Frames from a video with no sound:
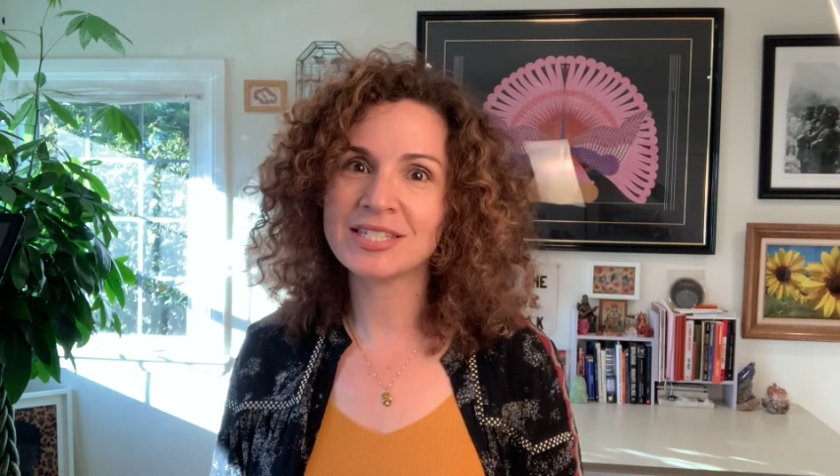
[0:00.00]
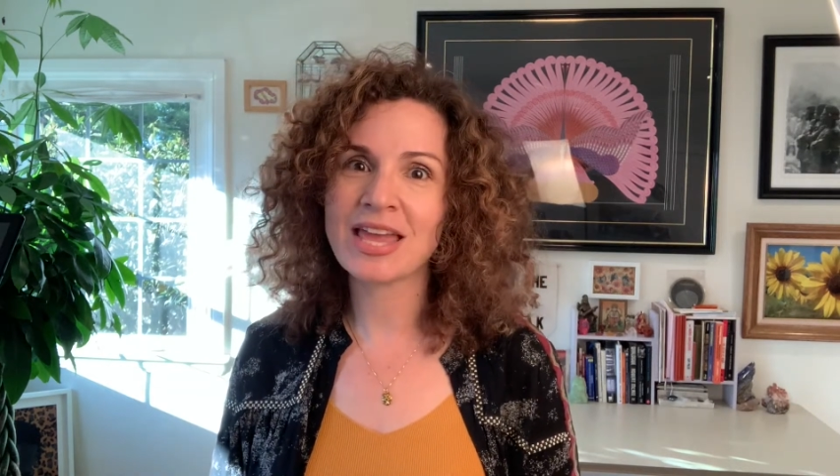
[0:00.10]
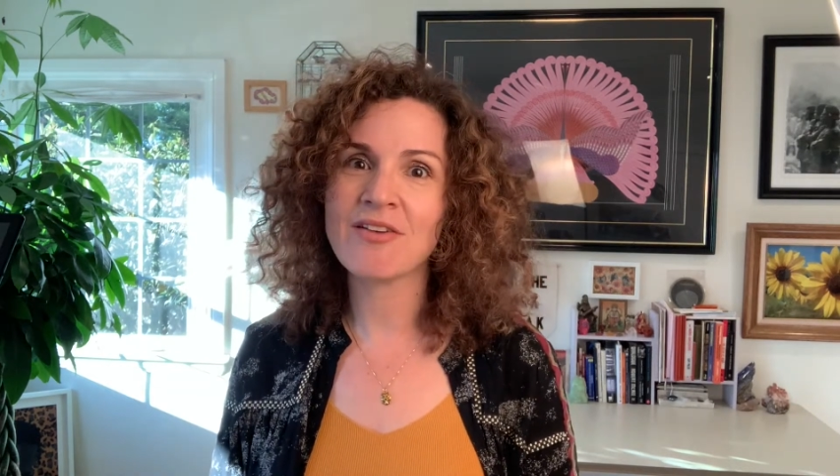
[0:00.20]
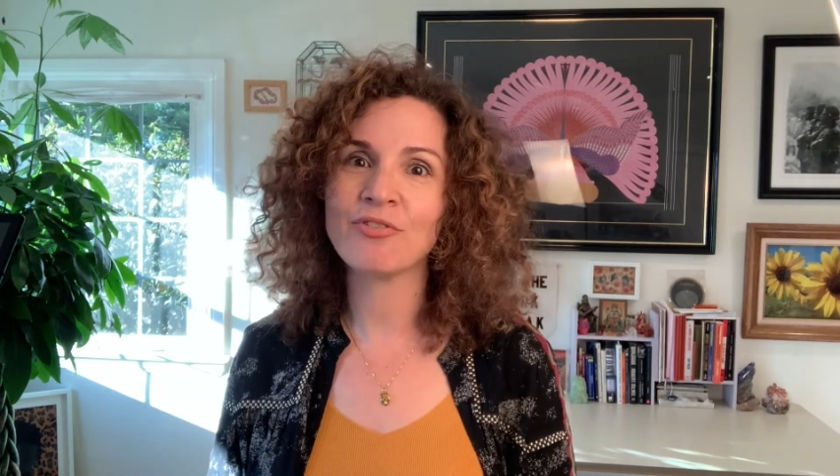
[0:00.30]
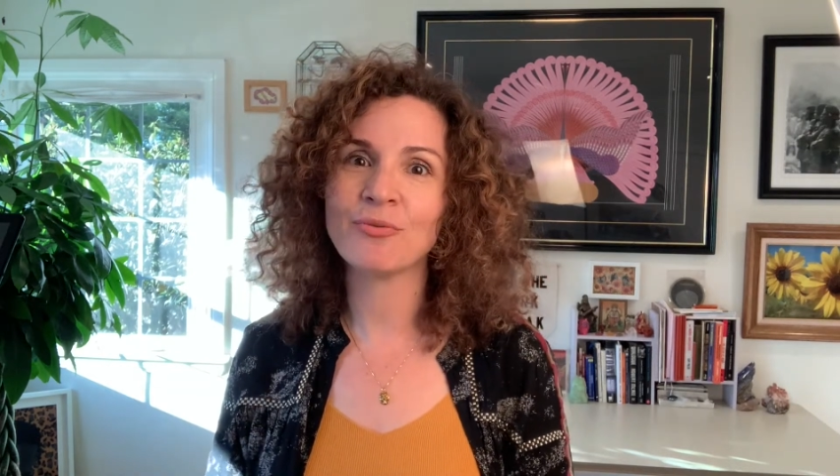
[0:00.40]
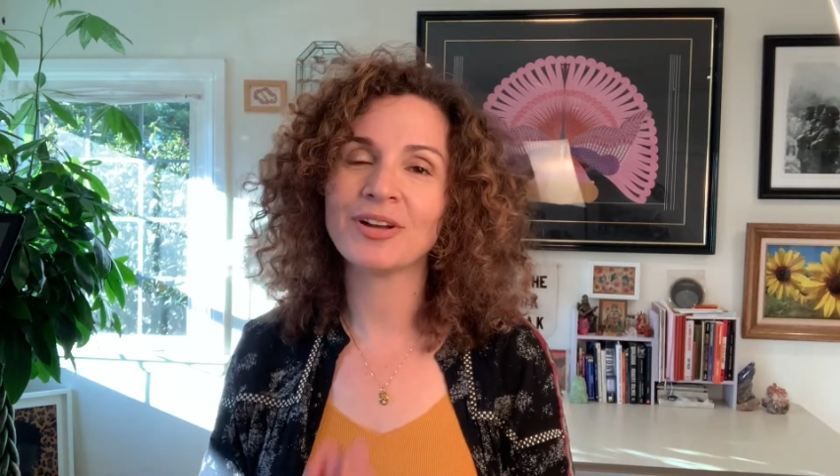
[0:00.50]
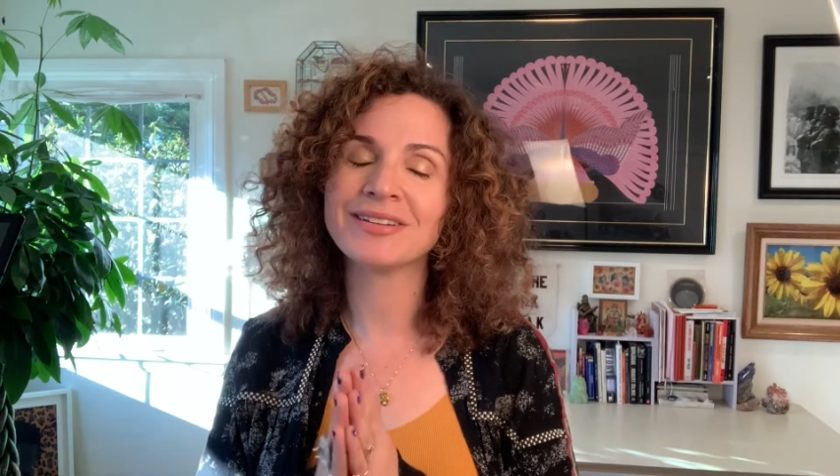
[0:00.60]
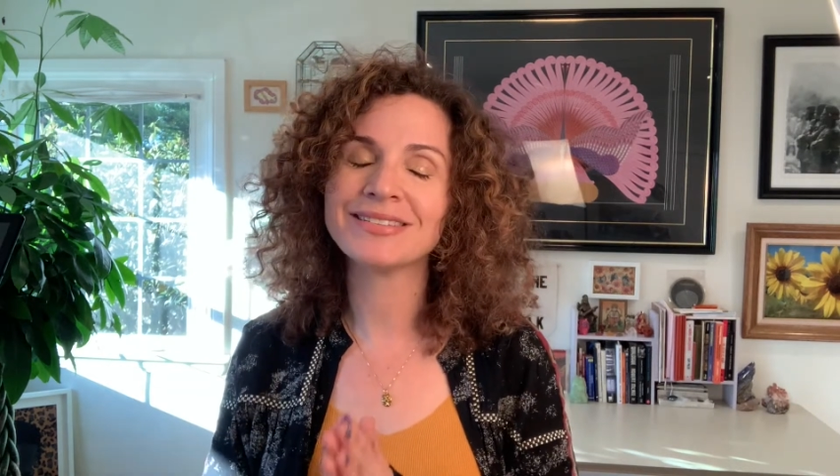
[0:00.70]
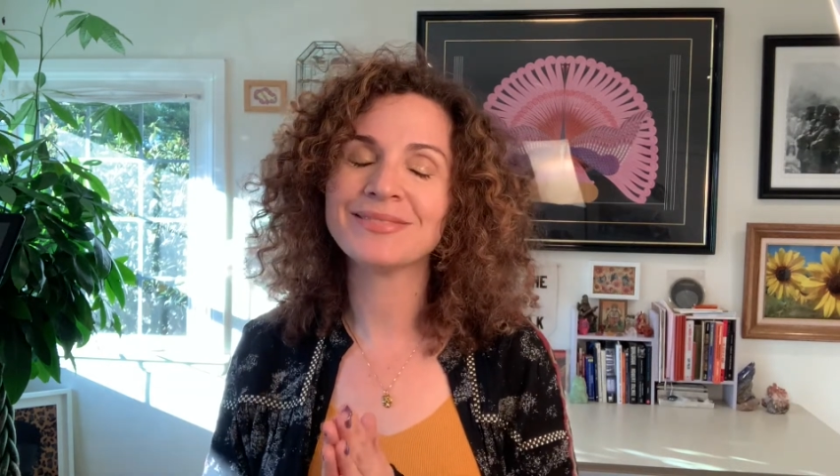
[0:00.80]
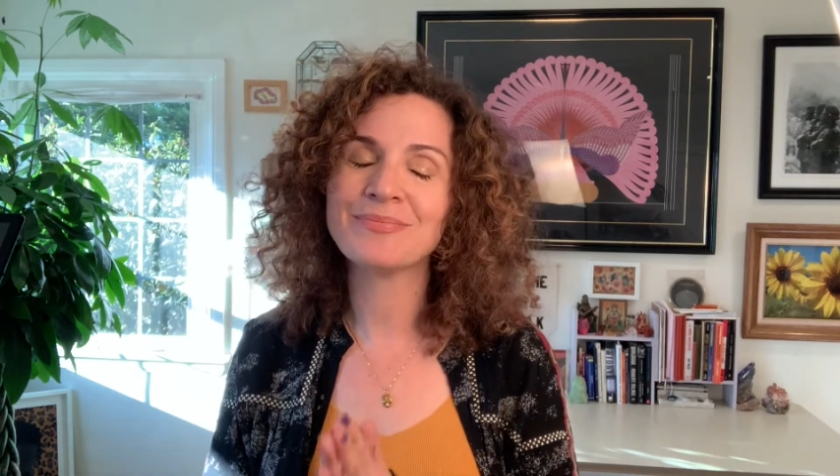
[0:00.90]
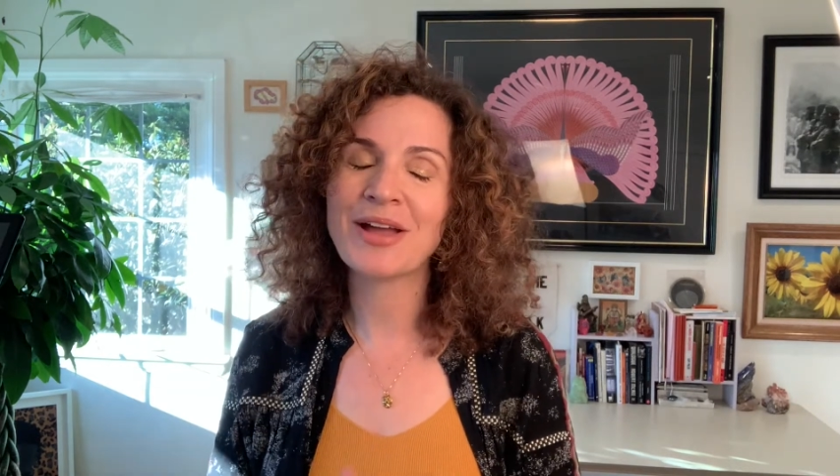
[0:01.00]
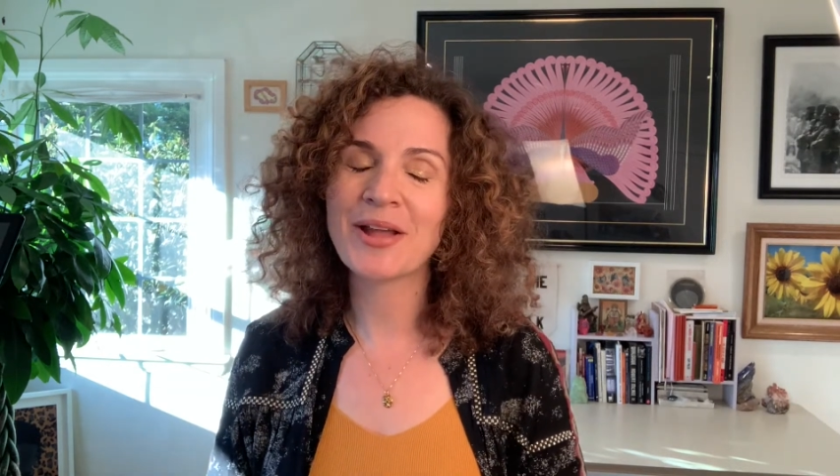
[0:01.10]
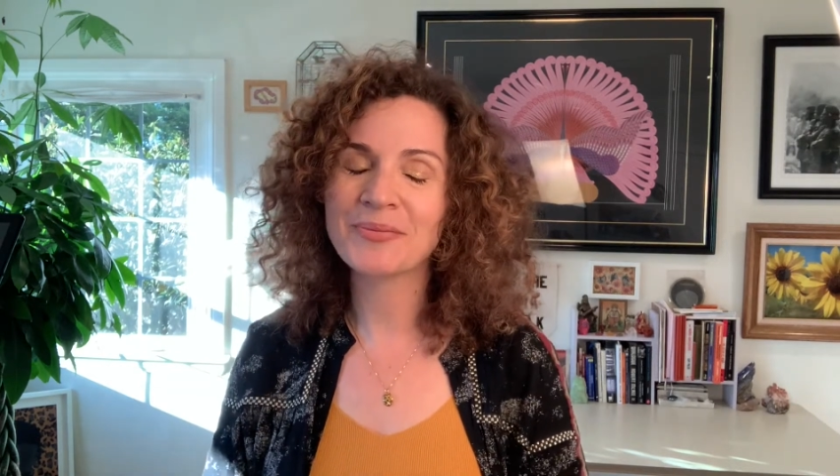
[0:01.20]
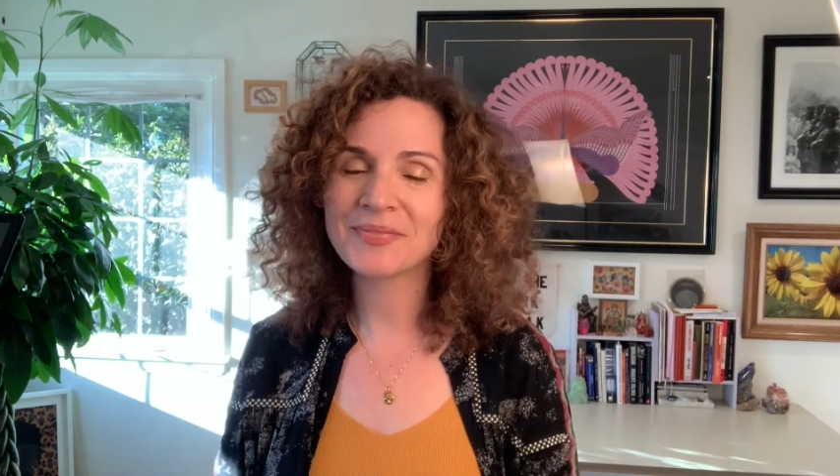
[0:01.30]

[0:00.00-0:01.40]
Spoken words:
to everyone. Bye.